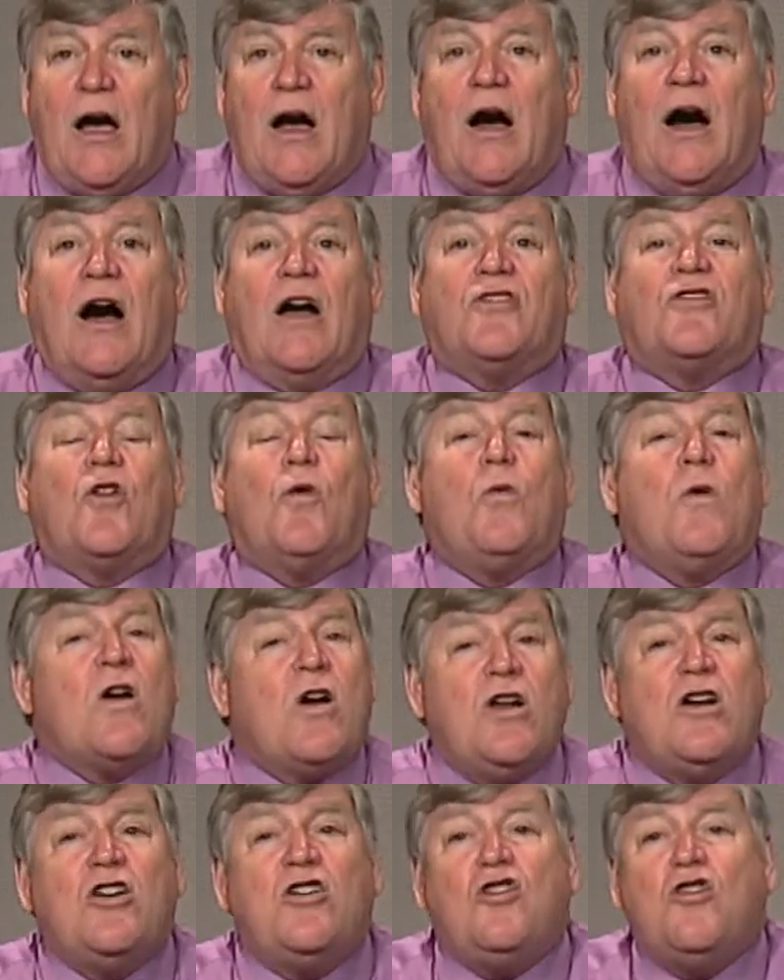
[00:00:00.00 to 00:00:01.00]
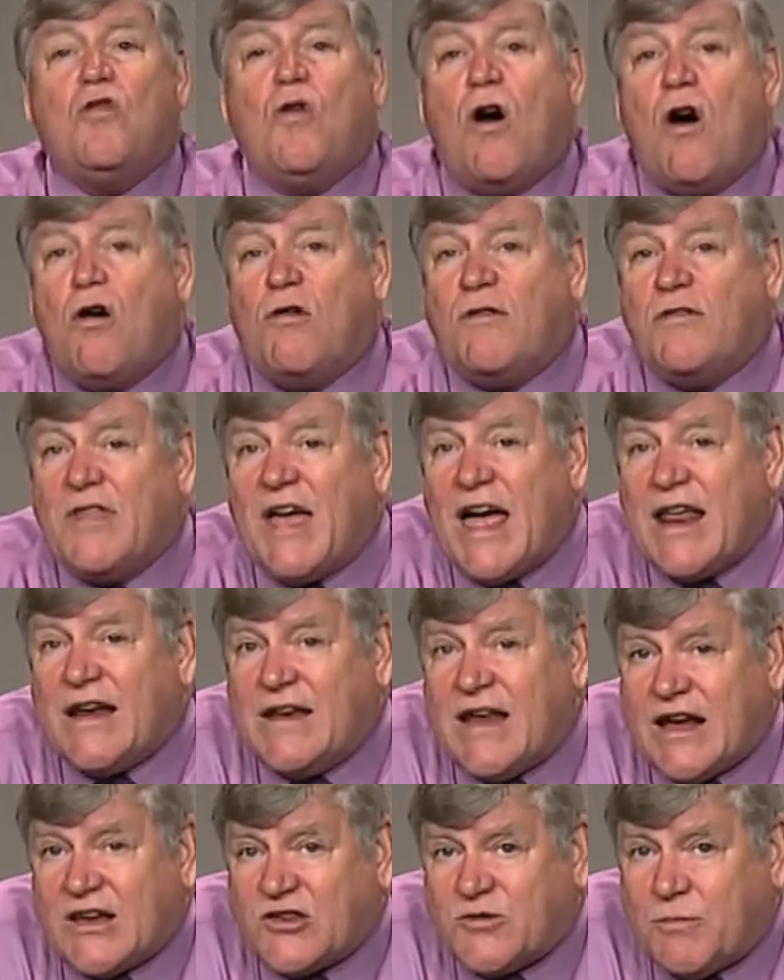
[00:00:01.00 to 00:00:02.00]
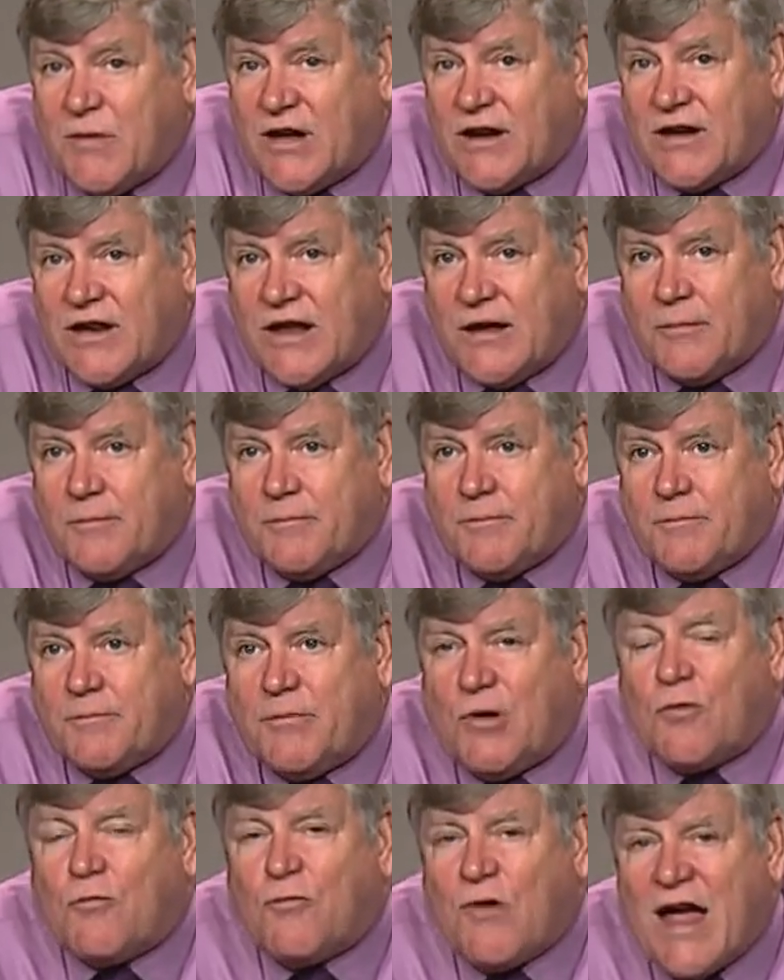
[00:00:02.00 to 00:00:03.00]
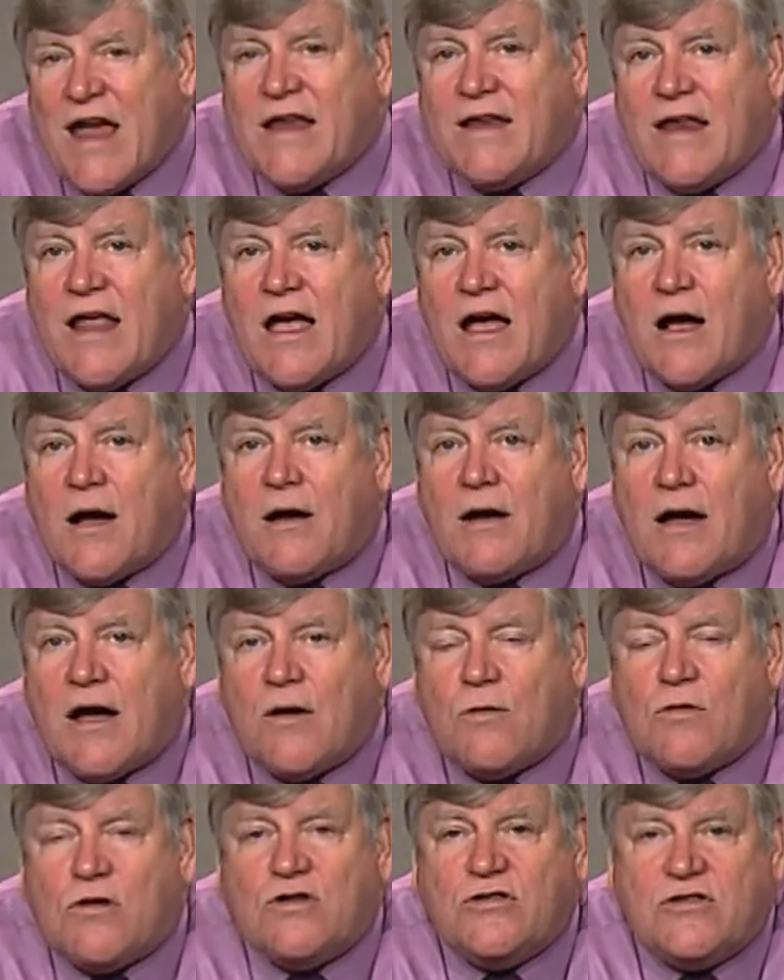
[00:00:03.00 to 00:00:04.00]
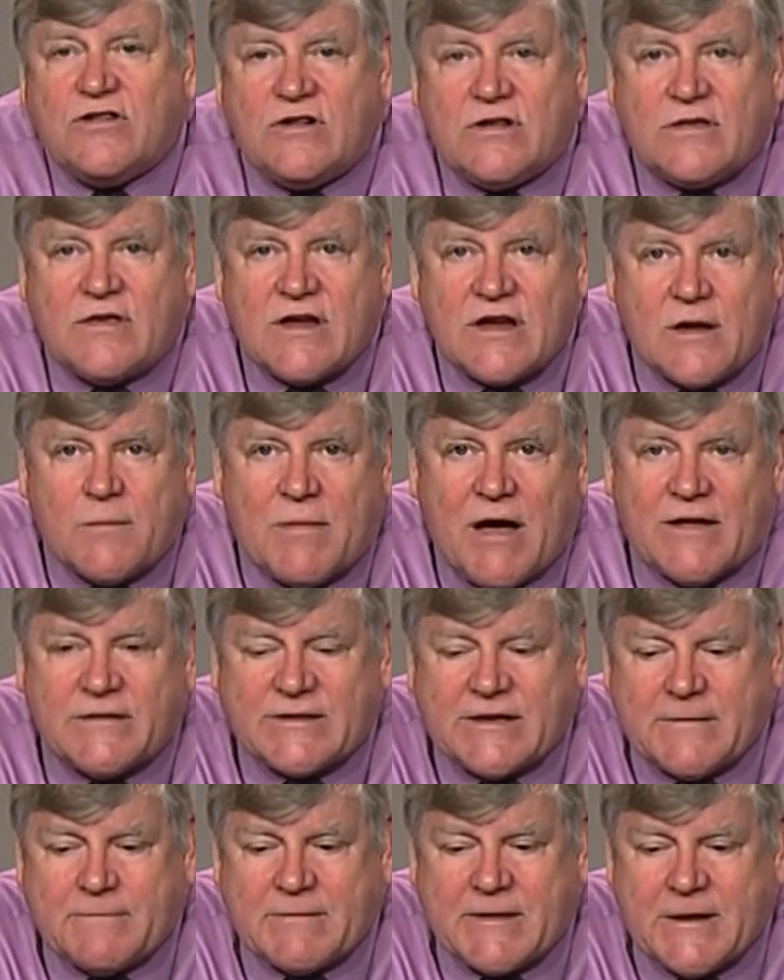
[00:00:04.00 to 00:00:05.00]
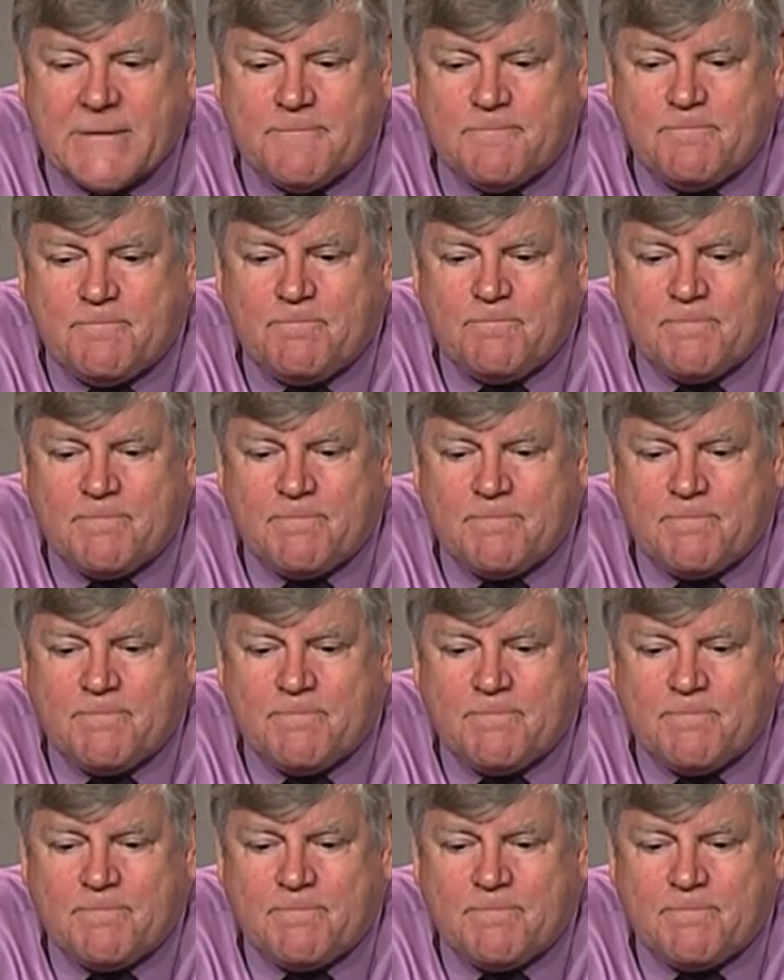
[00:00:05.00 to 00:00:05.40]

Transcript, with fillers: Uh, so we're going to do all of that next Monday. But right now, I want you to think about something.